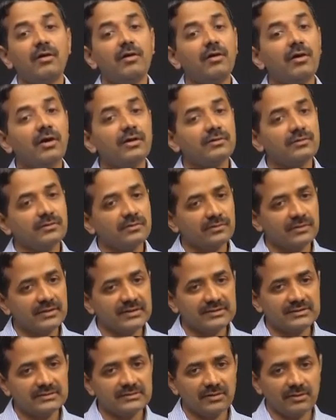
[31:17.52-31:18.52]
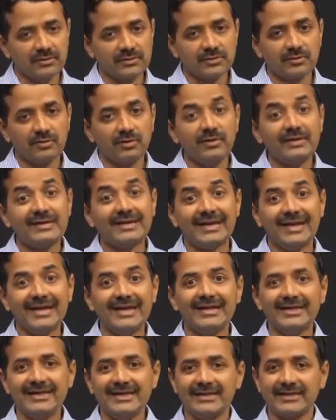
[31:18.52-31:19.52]
or it is also called
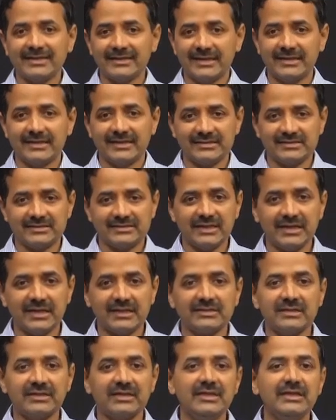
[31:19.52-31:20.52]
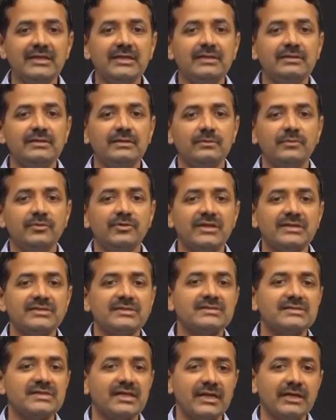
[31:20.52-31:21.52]
triallelic inheritance. There are three
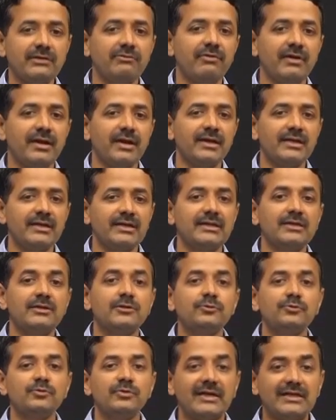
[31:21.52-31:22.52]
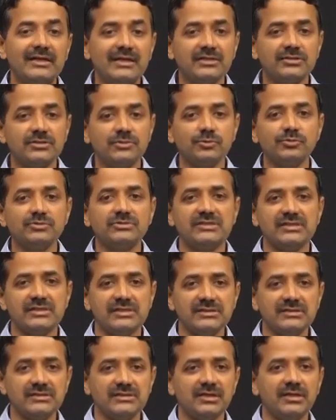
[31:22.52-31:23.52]
mutations are required in two, at least two
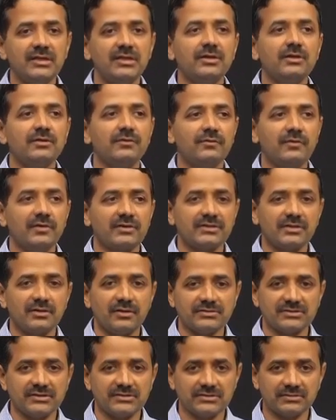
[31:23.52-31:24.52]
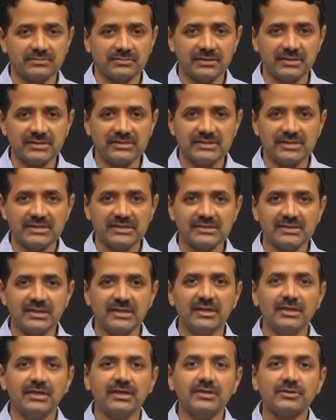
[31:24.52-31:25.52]
genes for the causation of the disease.
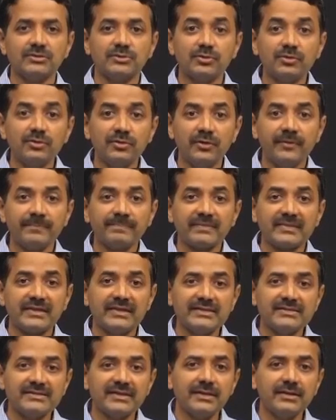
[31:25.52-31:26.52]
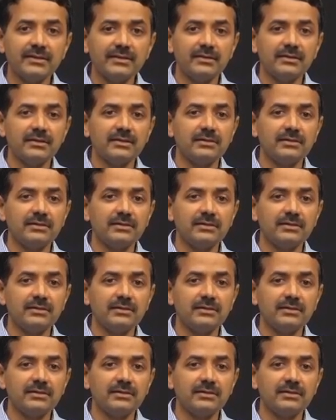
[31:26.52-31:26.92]
So, these are